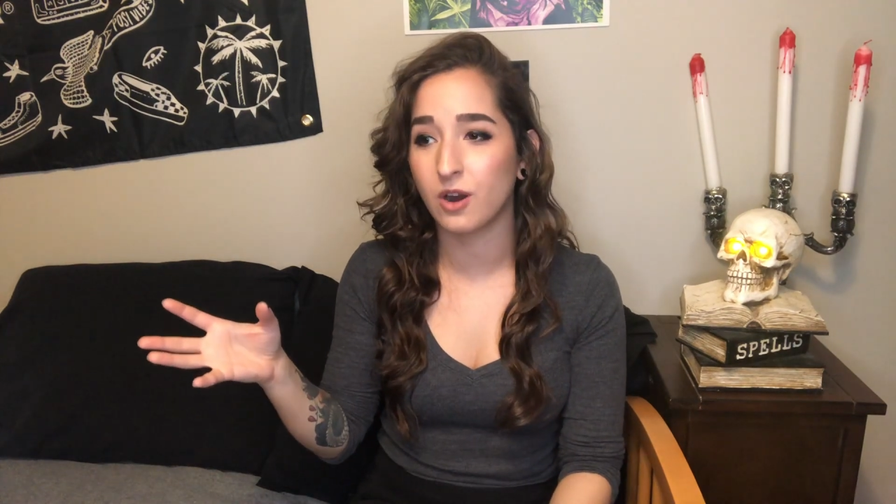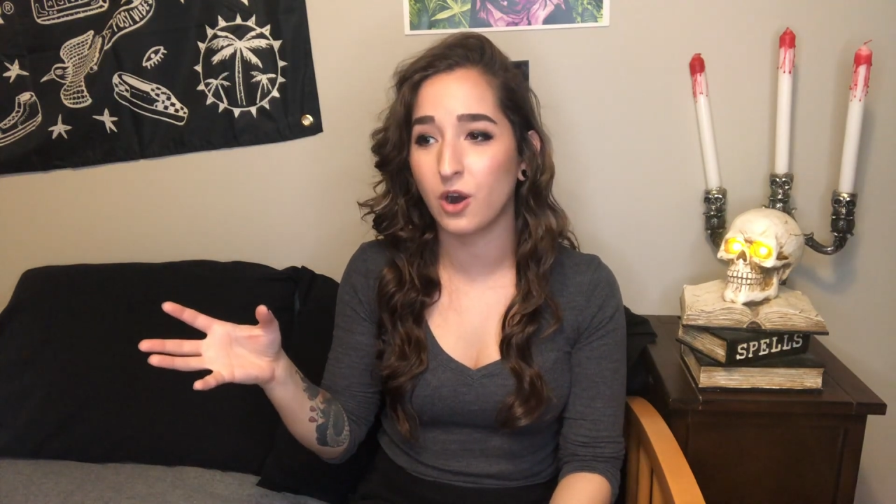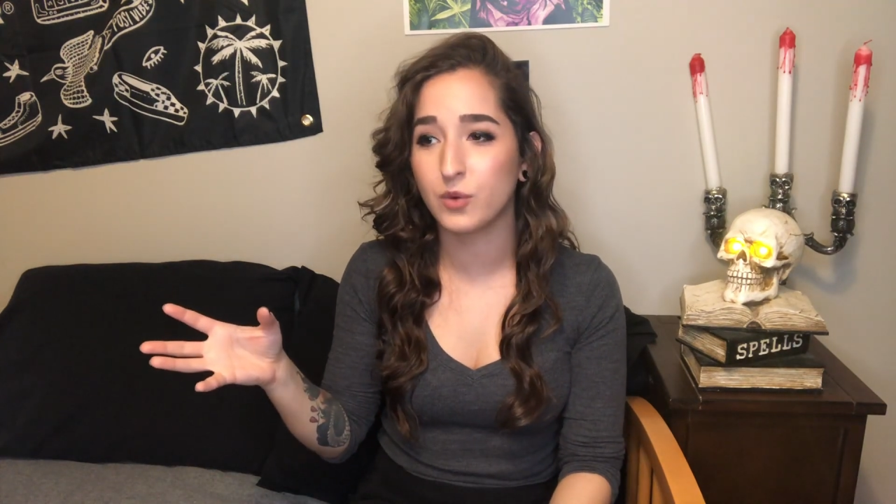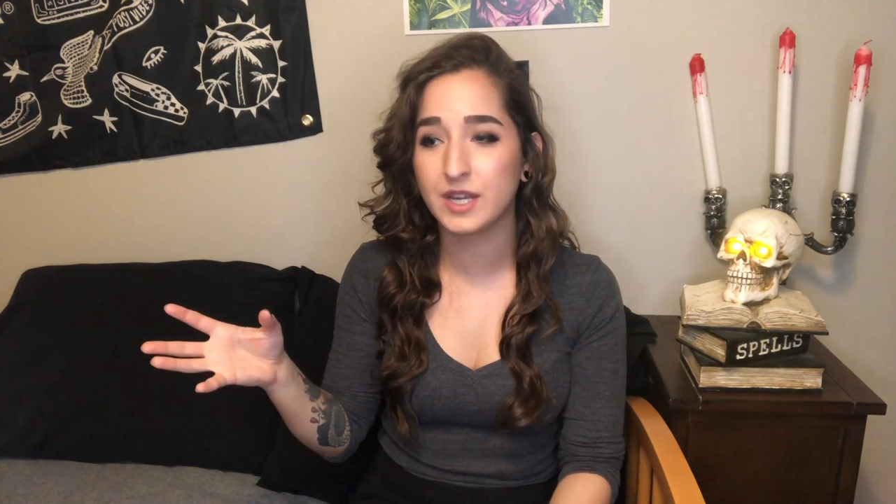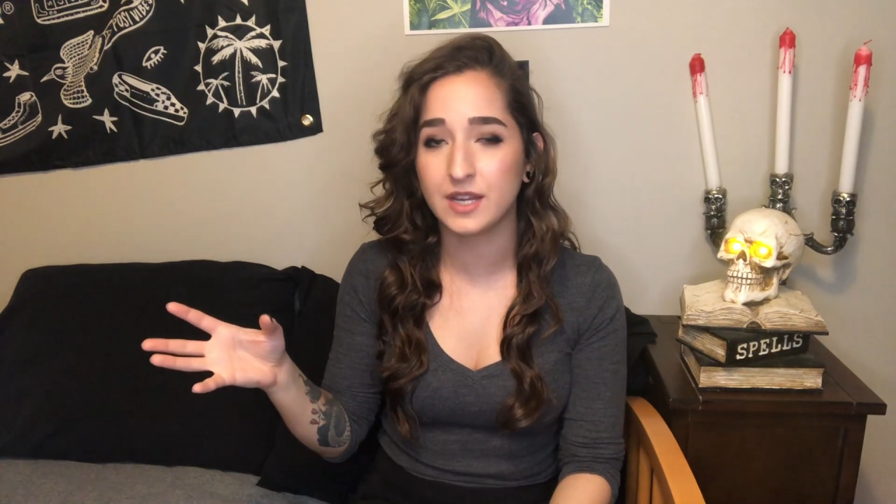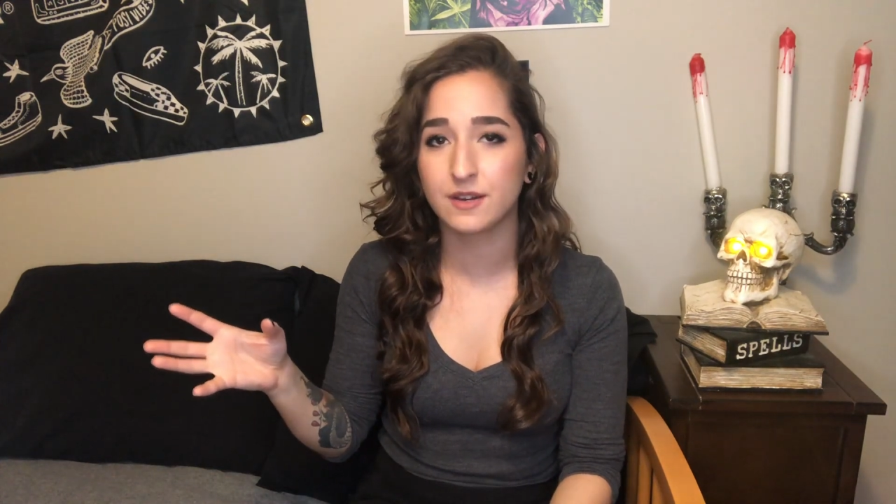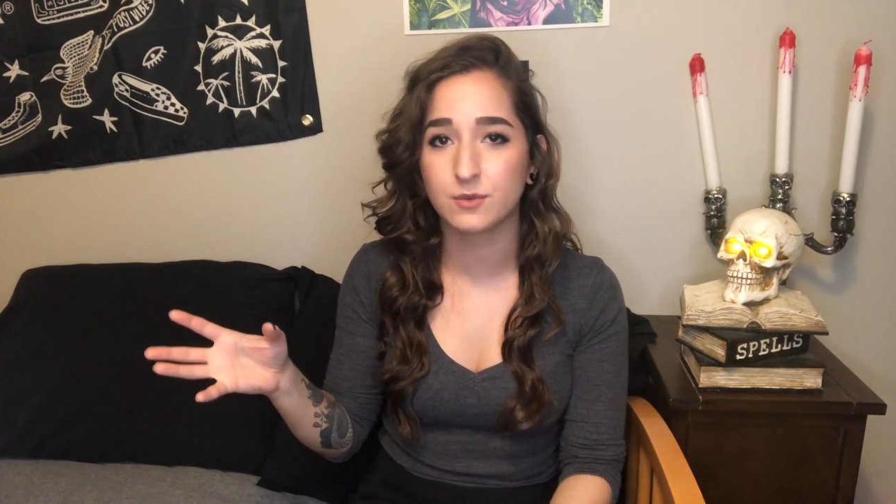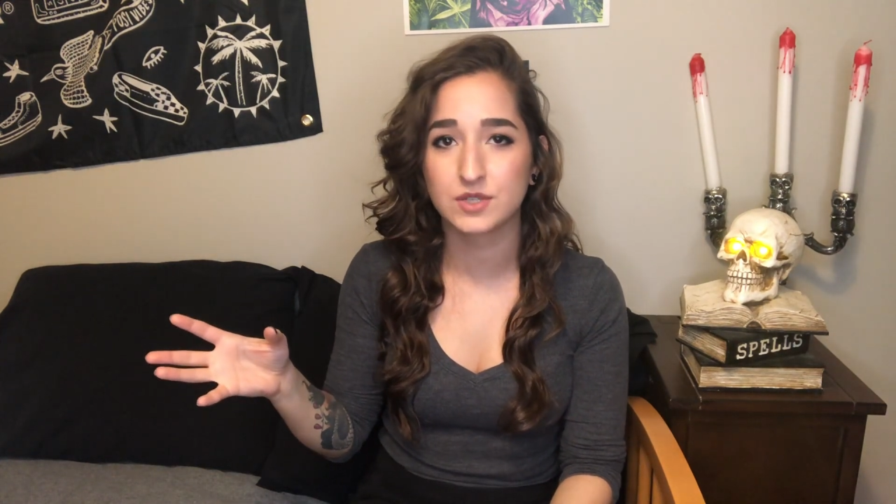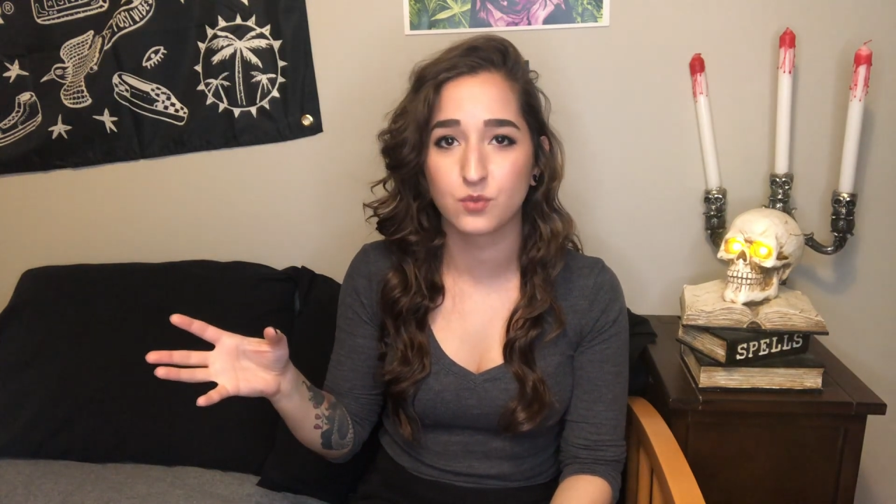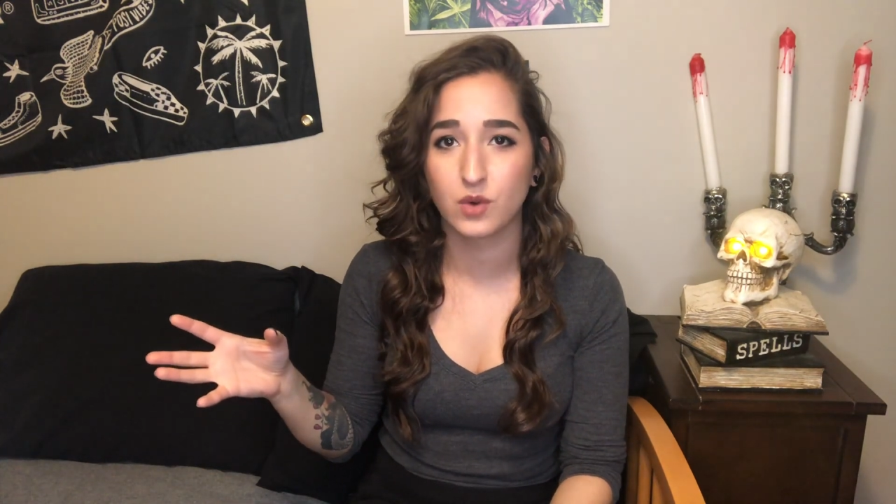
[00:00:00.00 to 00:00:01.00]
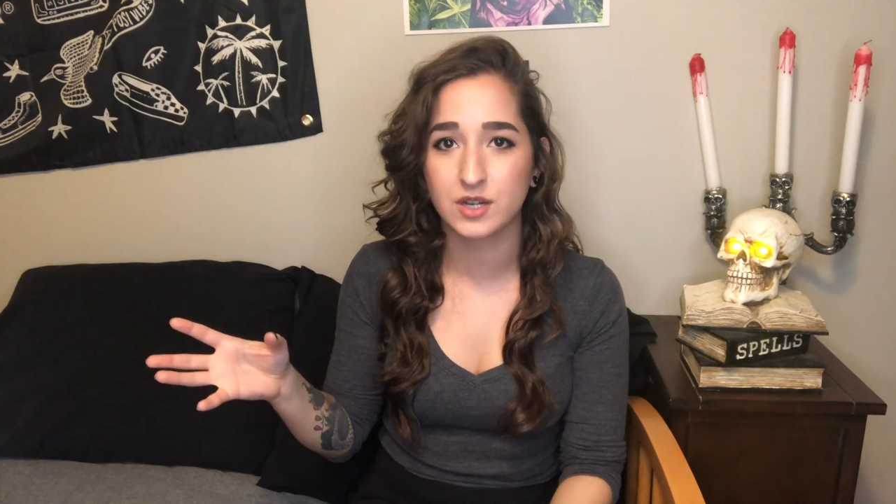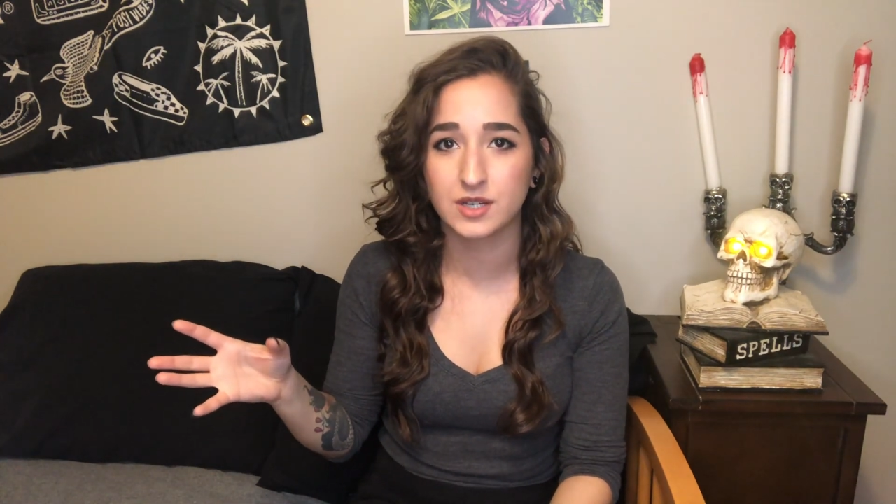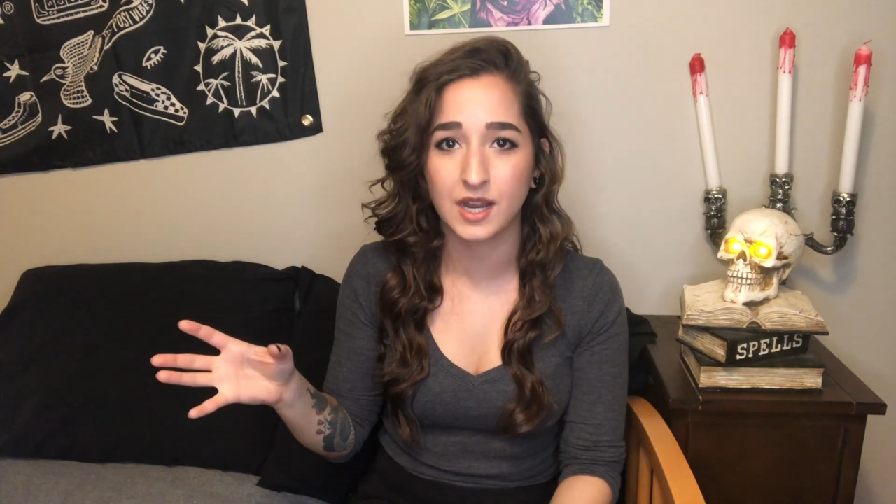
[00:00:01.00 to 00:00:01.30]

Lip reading: all we needed was one